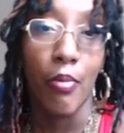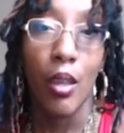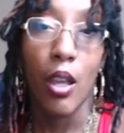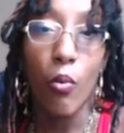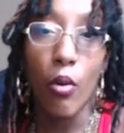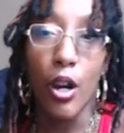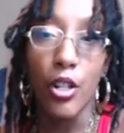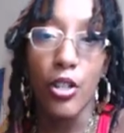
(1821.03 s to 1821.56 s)

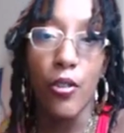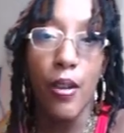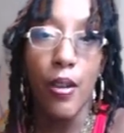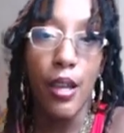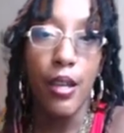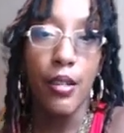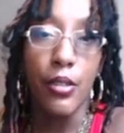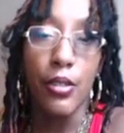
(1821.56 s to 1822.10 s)
You wash your
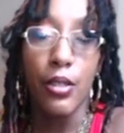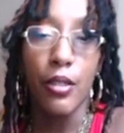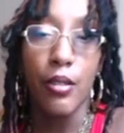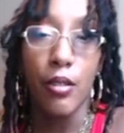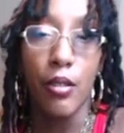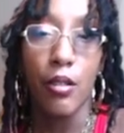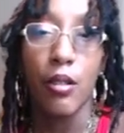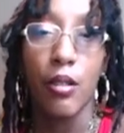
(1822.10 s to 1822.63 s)
hands,
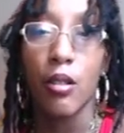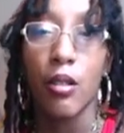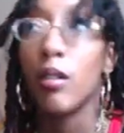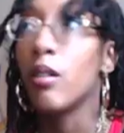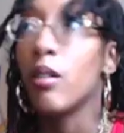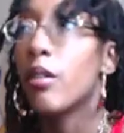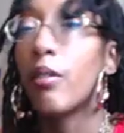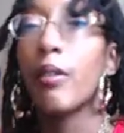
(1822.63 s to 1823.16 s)

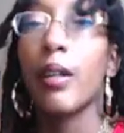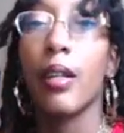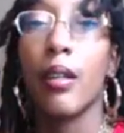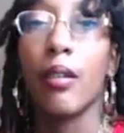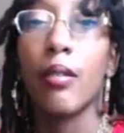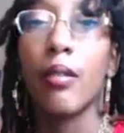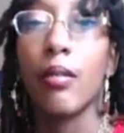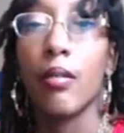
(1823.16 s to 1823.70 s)
great.
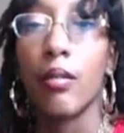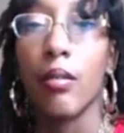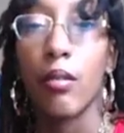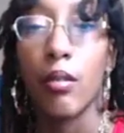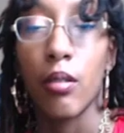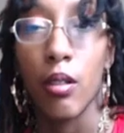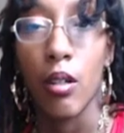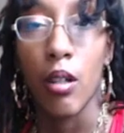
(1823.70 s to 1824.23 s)

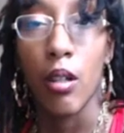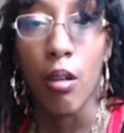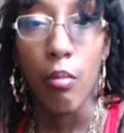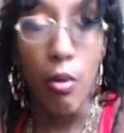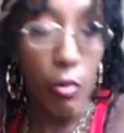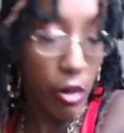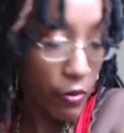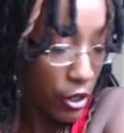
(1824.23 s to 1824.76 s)

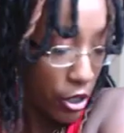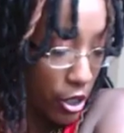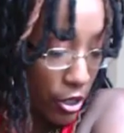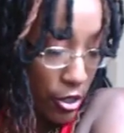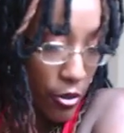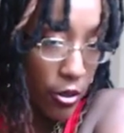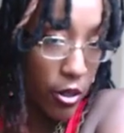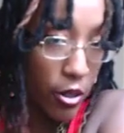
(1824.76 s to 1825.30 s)
But what if the
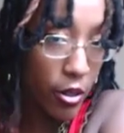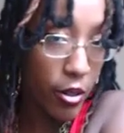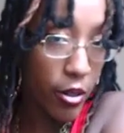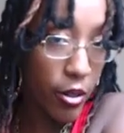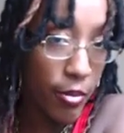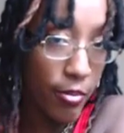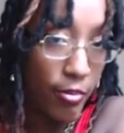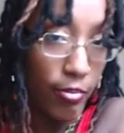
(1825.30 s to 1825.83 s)
shit's on your arm?